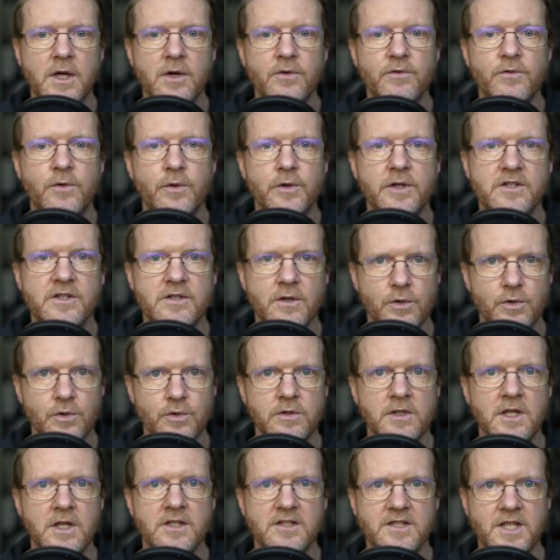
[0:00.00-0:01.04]
for its
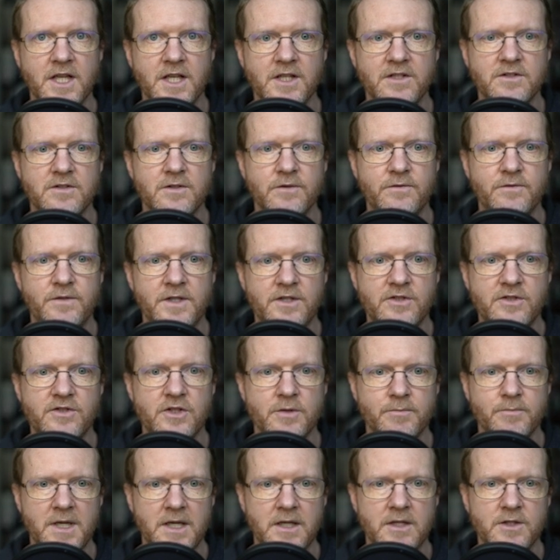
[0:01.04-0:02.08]
own test
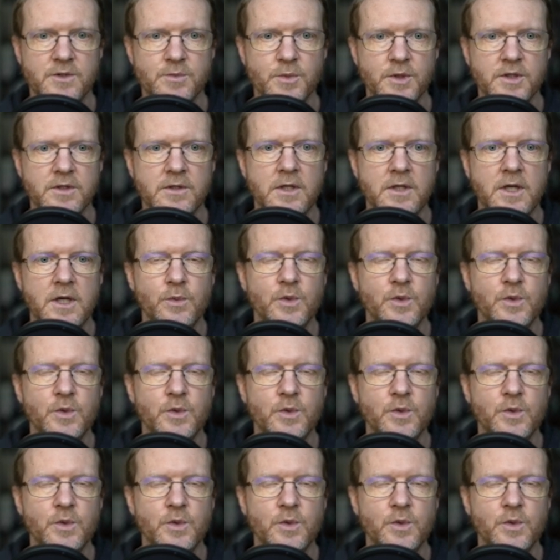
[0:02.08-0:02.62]
fixture management,